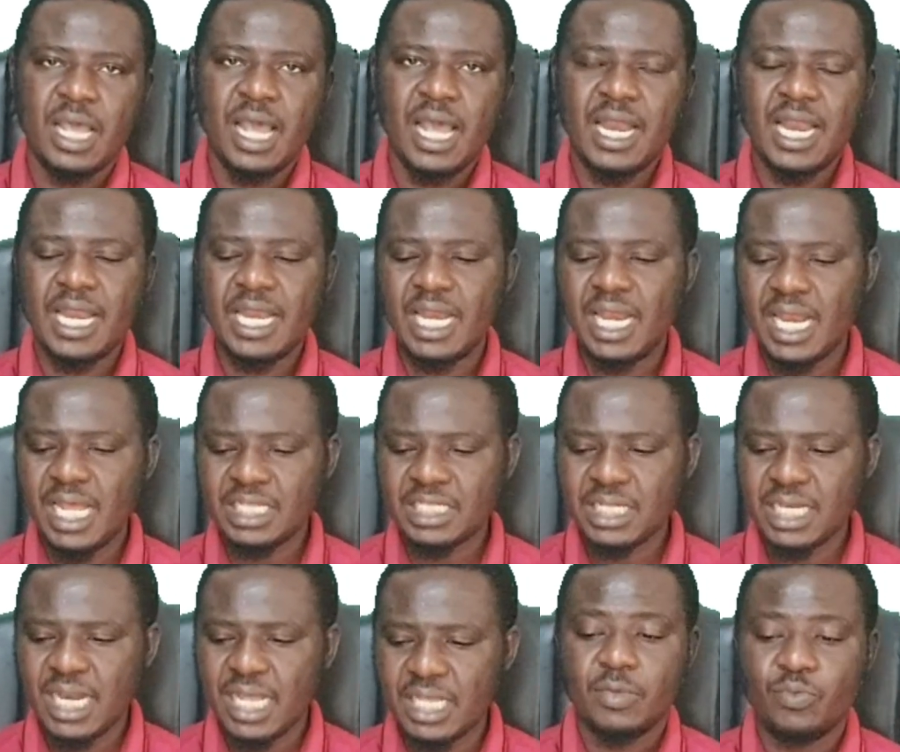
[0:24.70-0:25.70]
And at the last
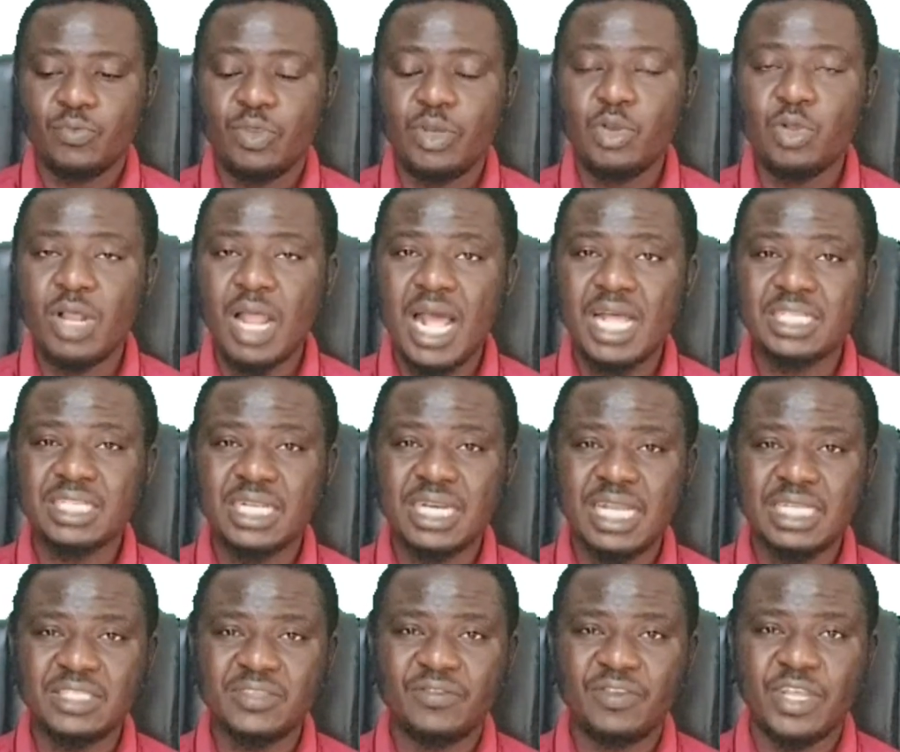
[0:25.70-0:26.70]
class, we looked at
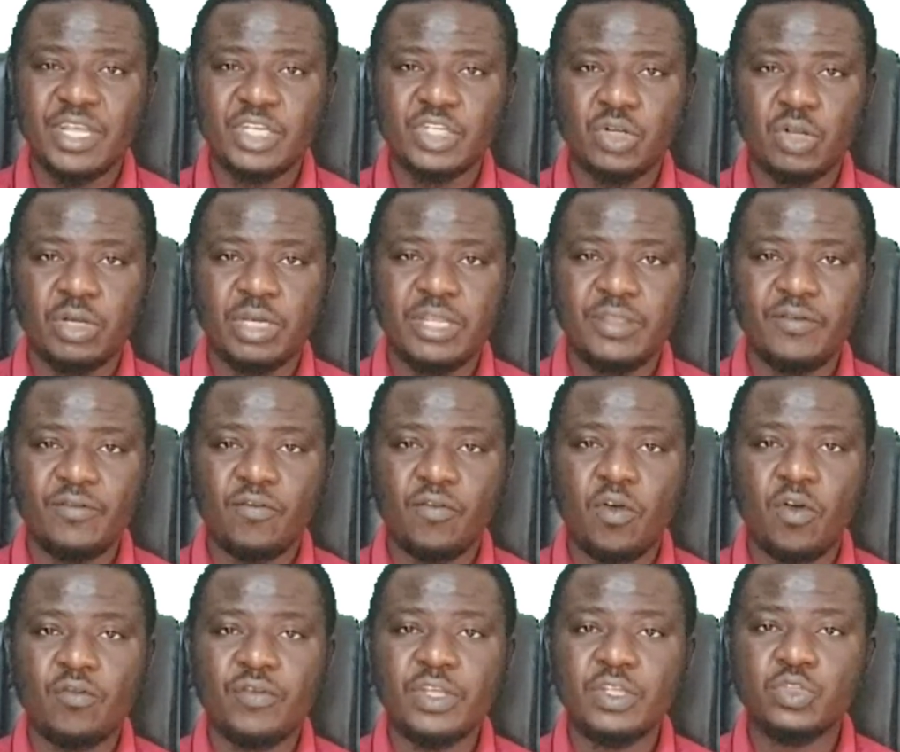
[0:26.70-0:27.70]
classification
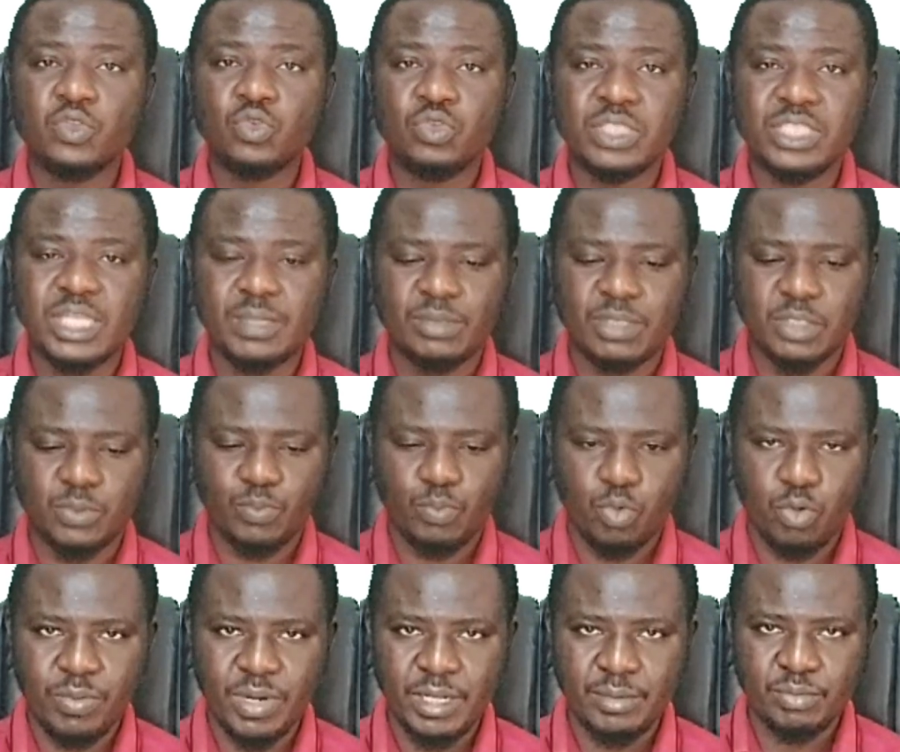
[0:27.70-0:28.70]
involving two sets
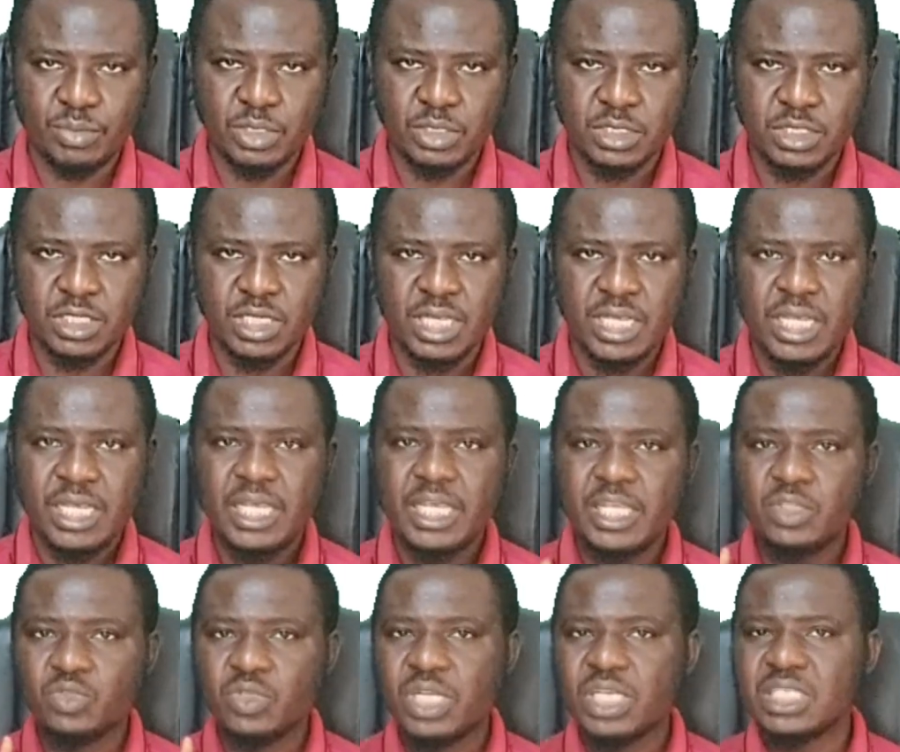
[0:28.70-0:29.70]
problems.
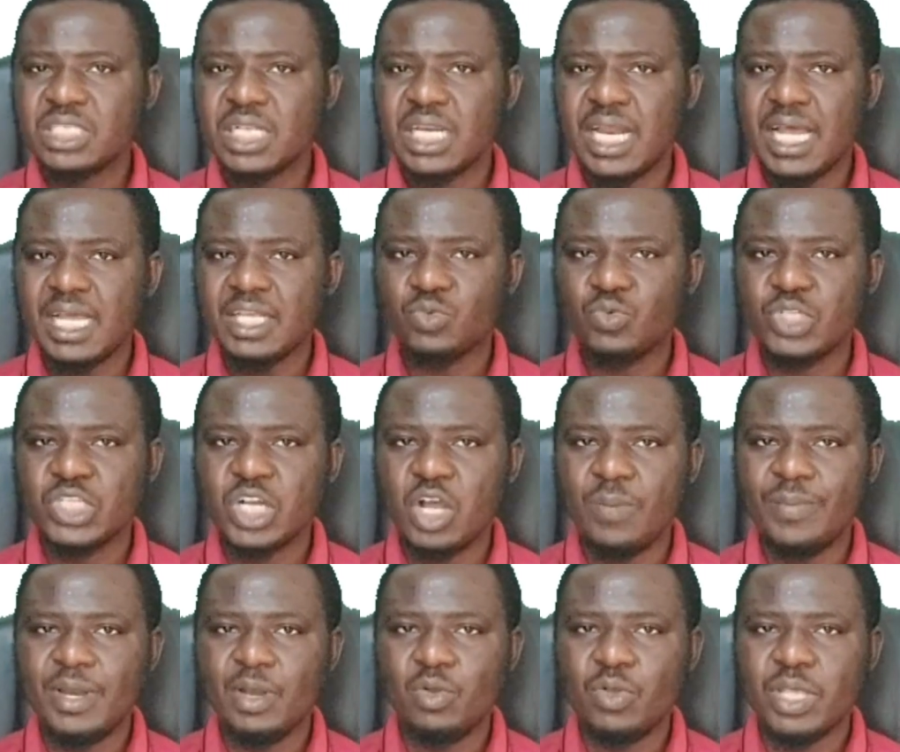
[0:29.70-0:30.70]
In today's class, we shall
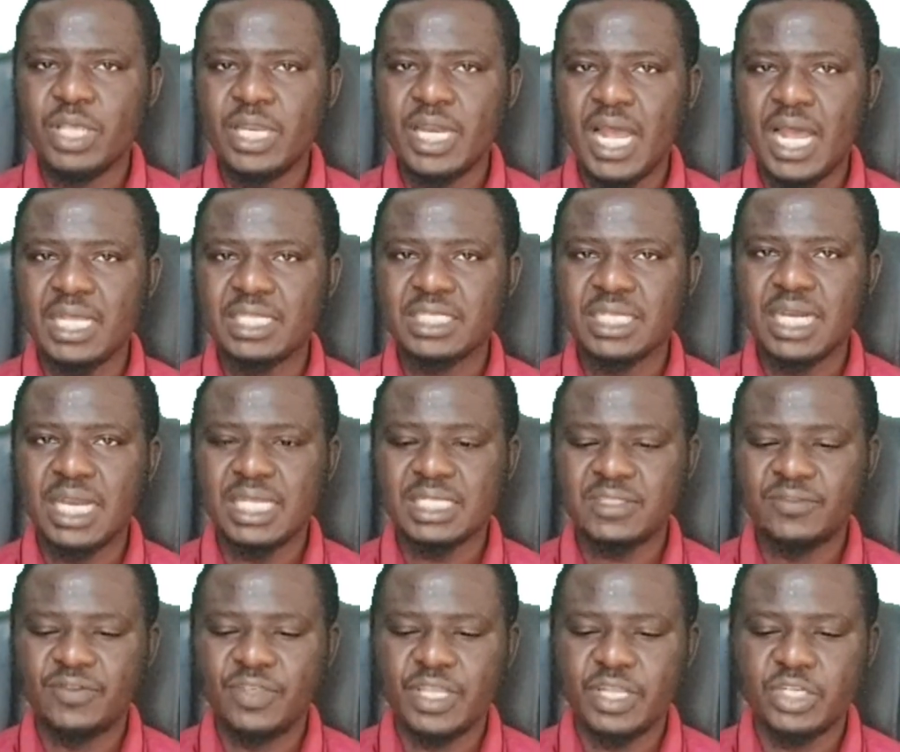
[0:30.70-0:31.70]
be looking at
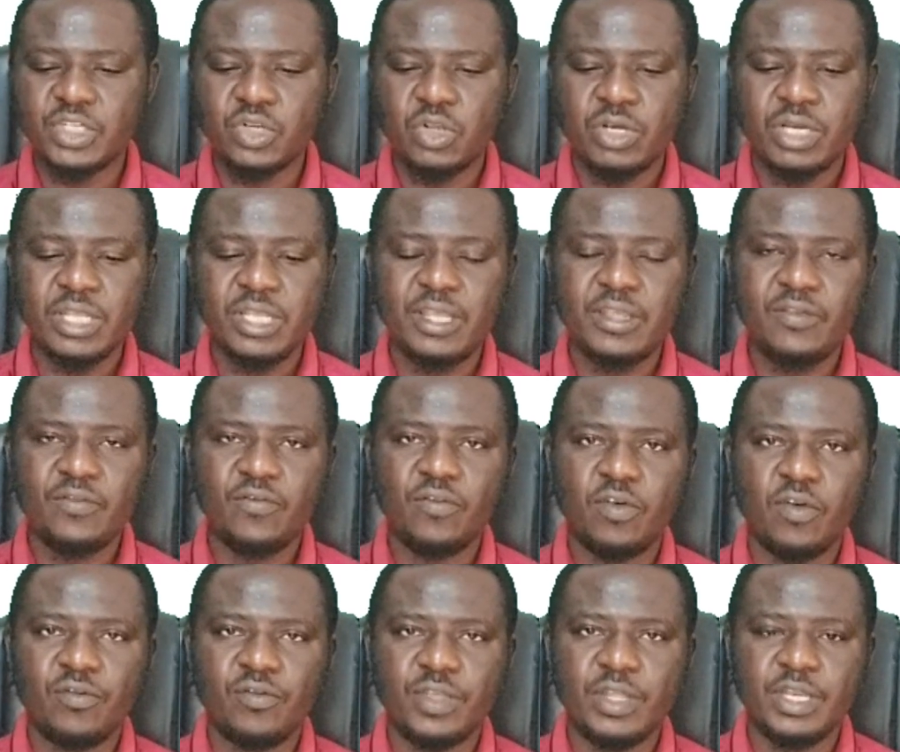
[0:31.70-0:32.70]
classification
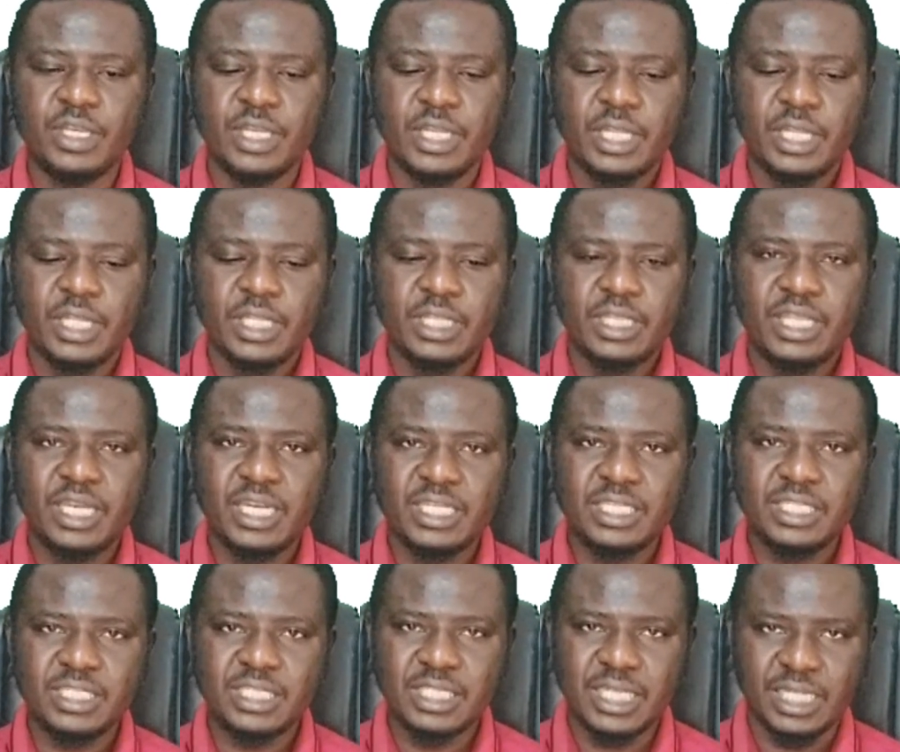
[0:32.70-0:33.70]
involving three
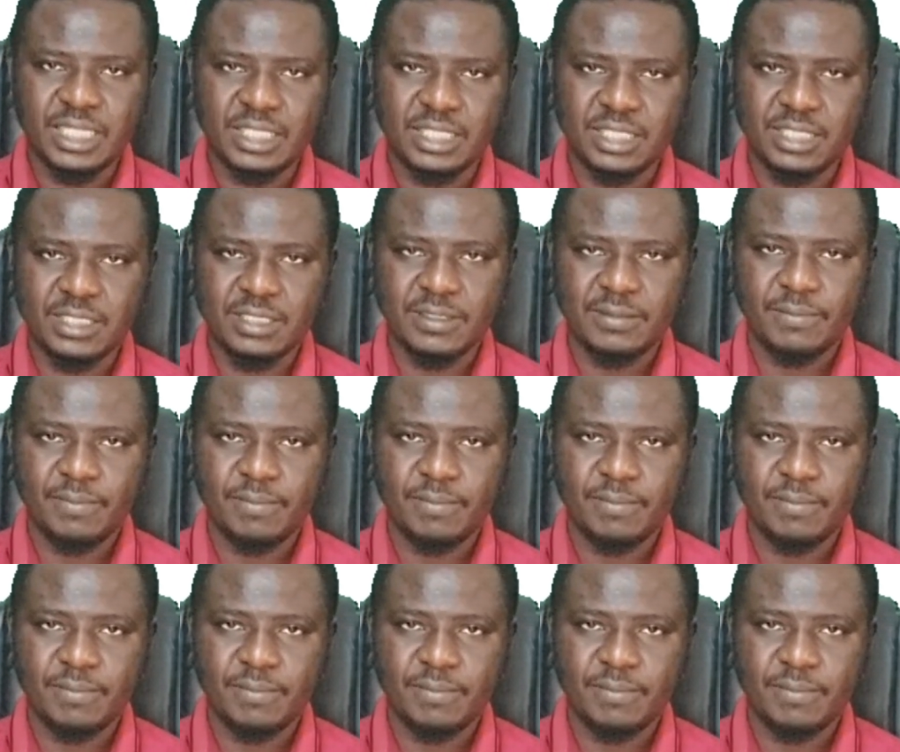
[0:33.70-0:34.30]
sets,